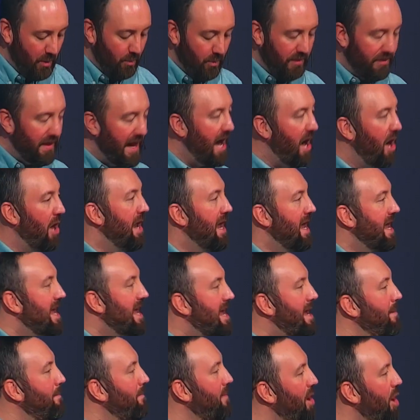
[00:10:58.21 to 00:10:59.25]
without
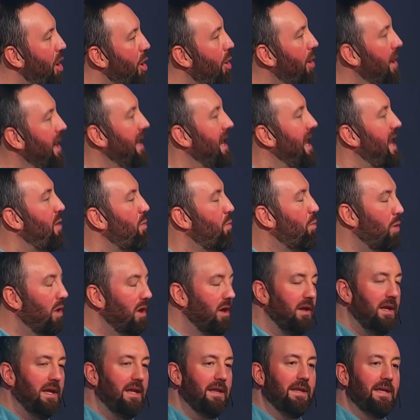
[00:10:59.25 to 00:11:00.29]
him knowing and
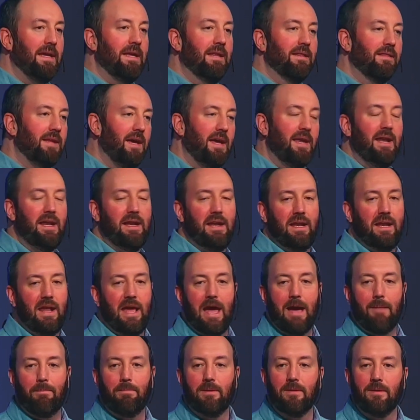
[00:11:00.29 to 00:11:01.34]
willingly letting it
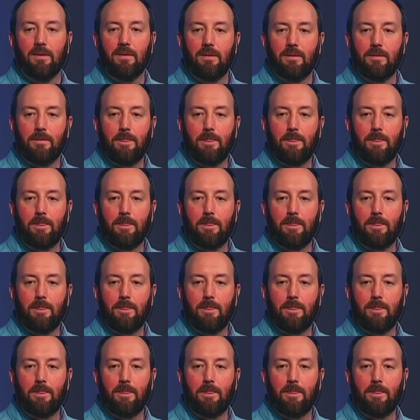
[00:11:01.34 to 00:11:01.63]
happen.